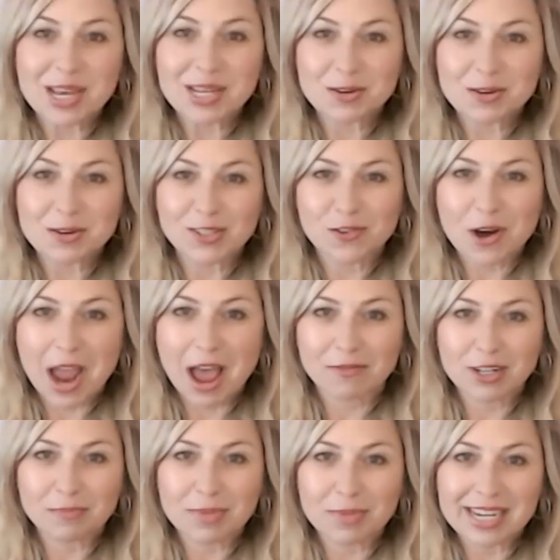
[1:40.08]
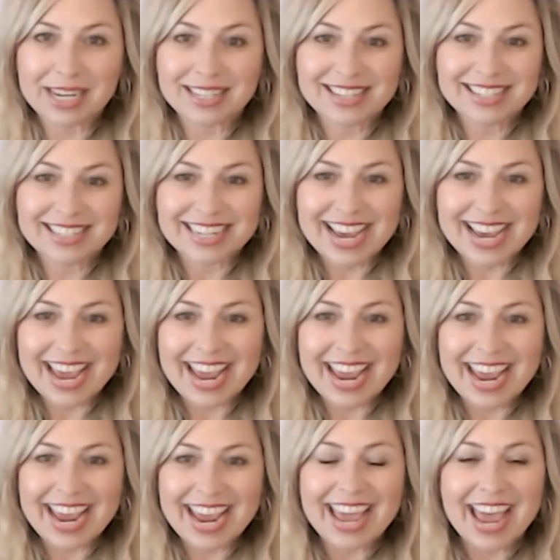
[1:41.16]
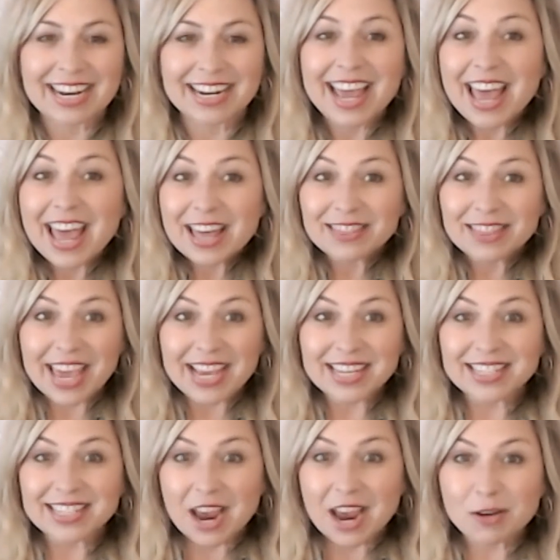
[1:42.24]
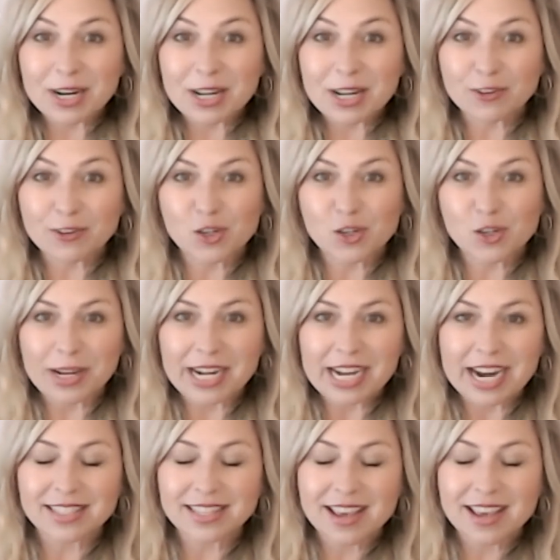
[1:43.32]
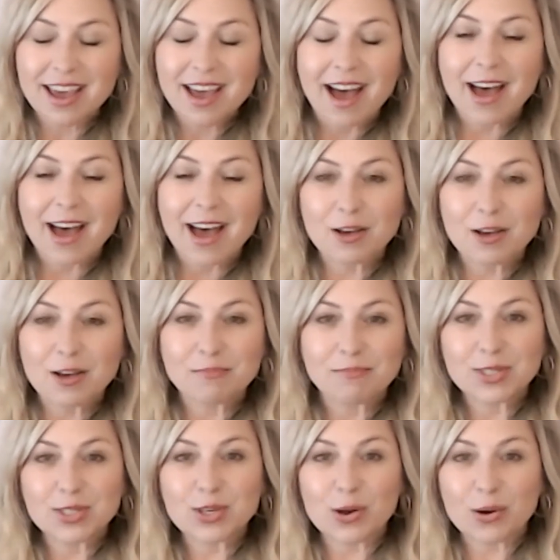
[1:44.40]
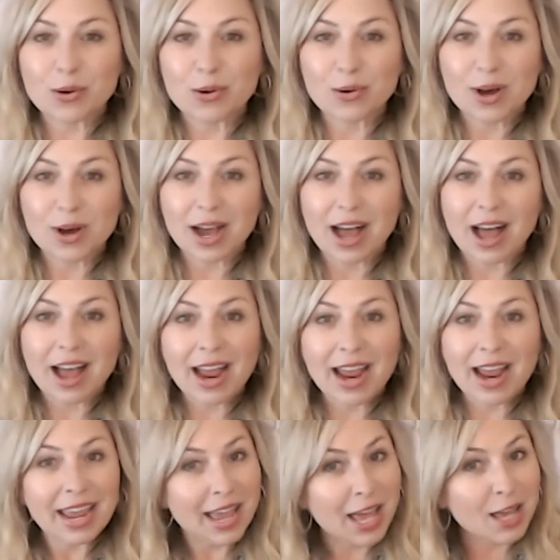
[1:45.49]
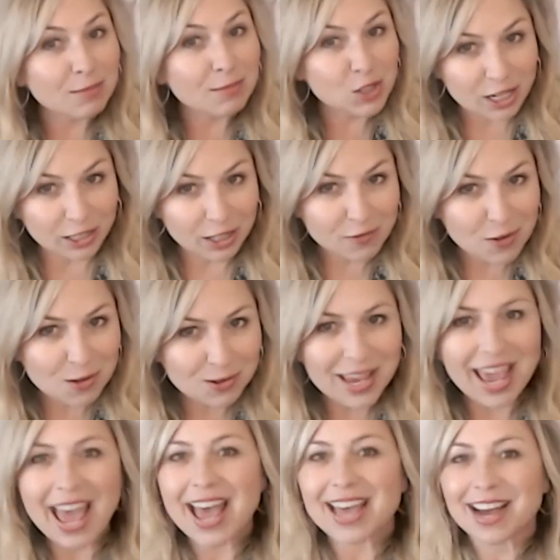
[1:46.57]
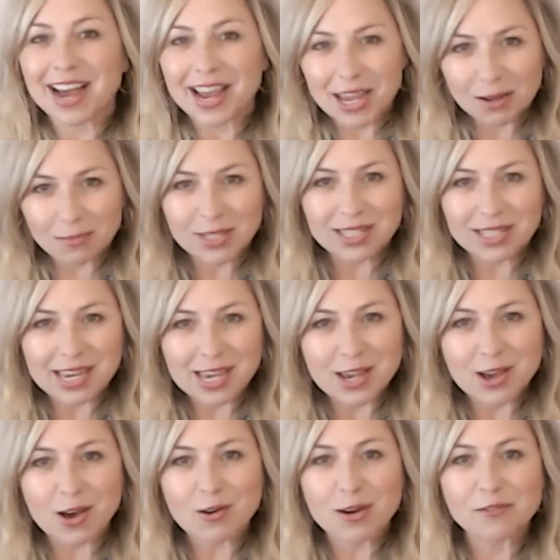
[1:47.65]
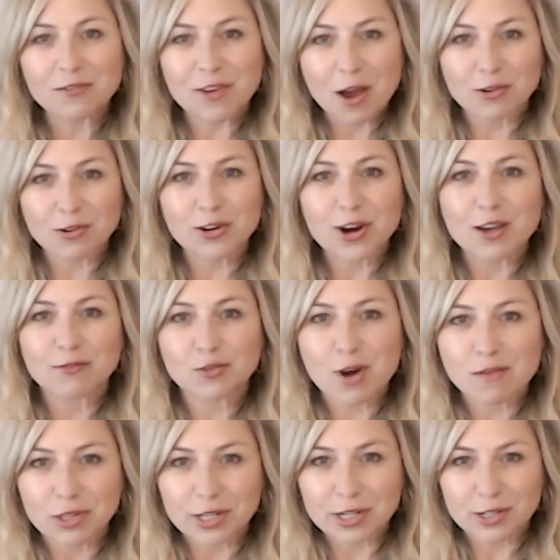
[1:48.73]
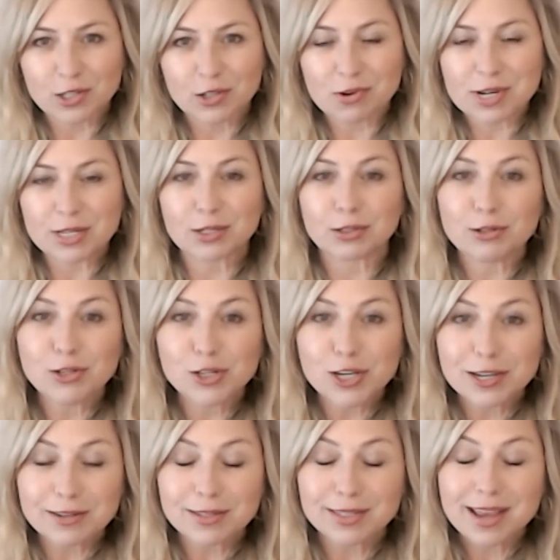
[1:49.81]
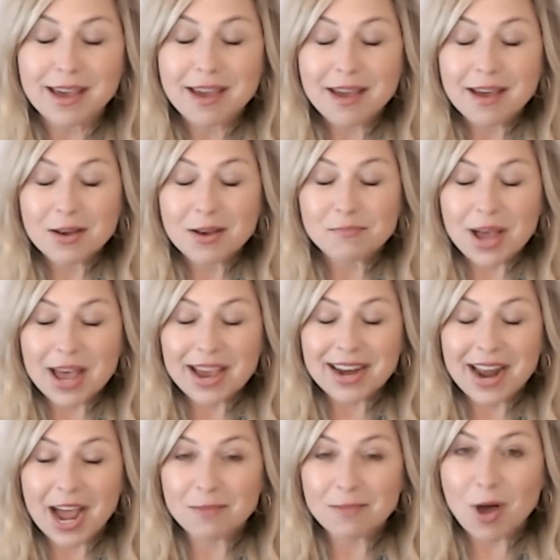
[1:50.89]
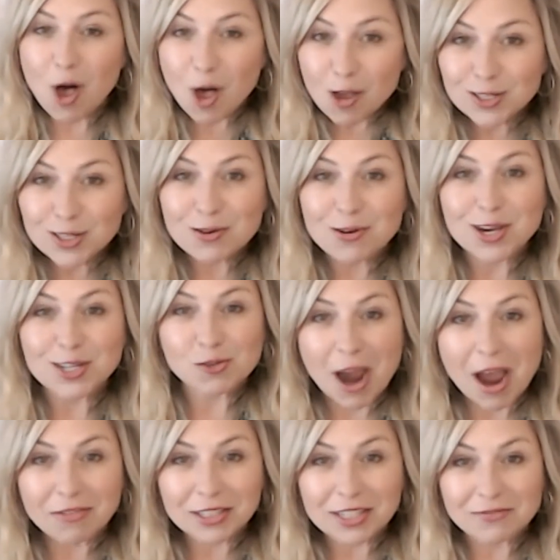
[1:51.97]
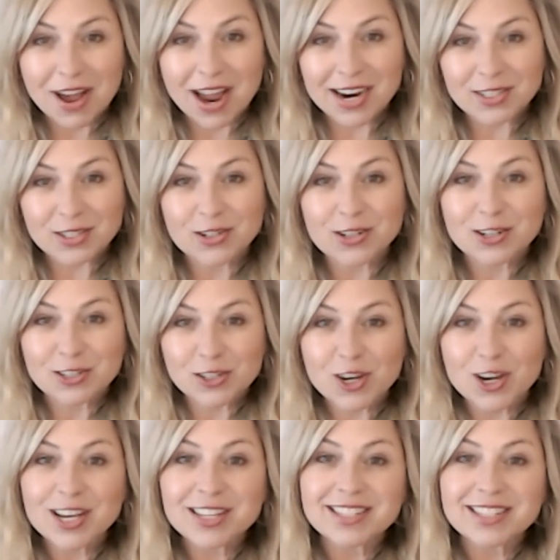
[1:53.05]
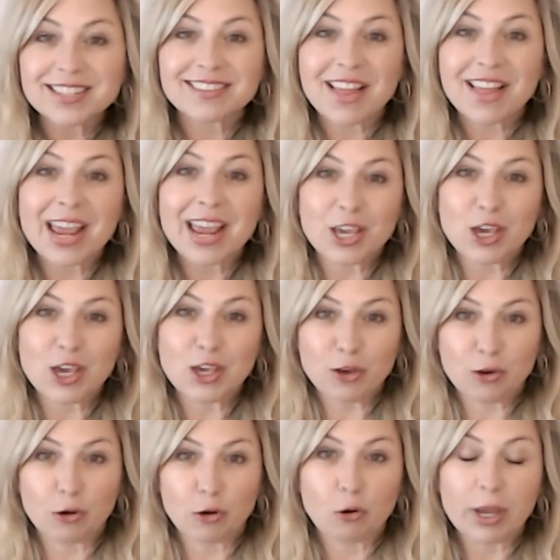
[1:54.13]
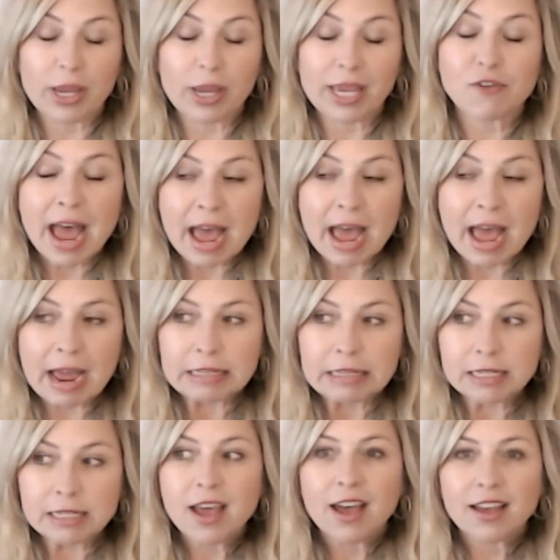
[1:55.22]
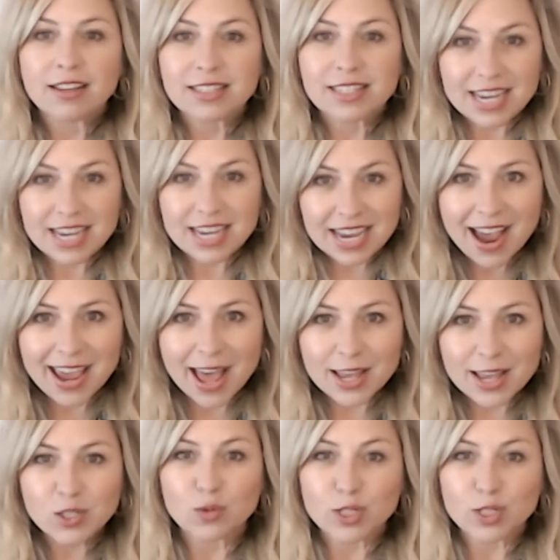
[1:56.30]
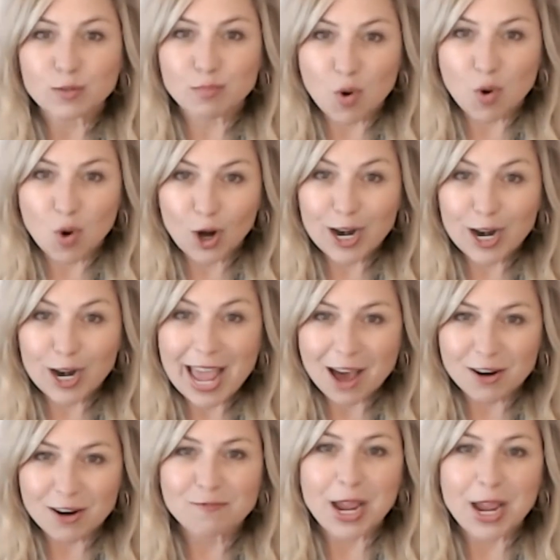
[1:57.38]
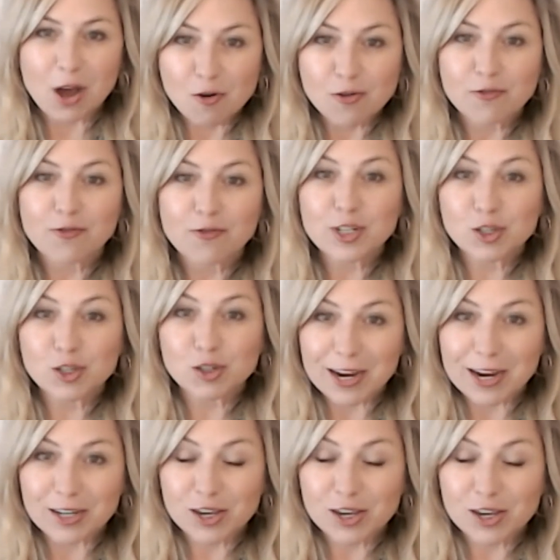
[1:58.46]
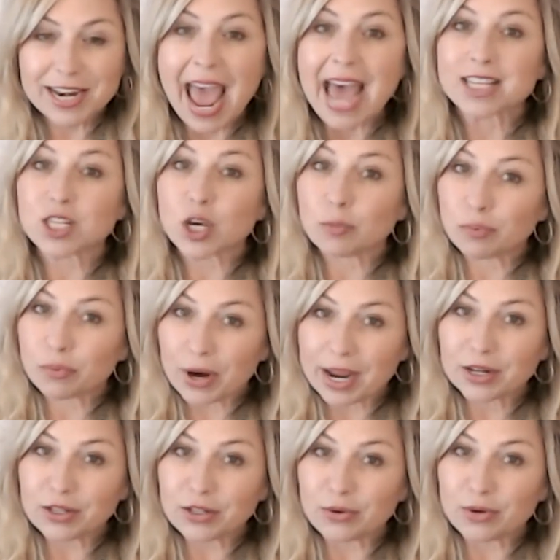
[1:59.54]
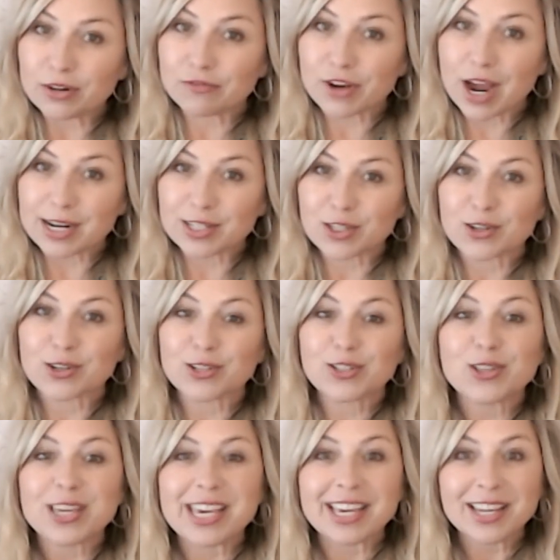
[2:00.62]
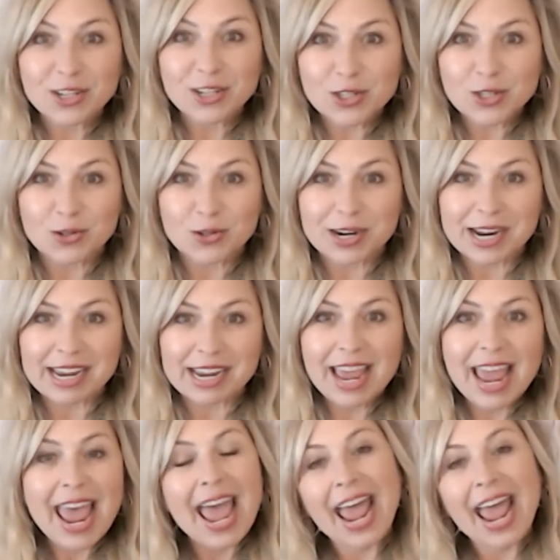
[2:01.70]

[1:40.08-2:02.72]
Thanks so much for having me today. And thanks everybody for joining us. So I am Sheila Folk and I am the CEO and founder of Travel Industry Solutions, but I'm also a travel advisor just like you. In fact, TIS was born out of my own frustration as a brand new advisor to the industry,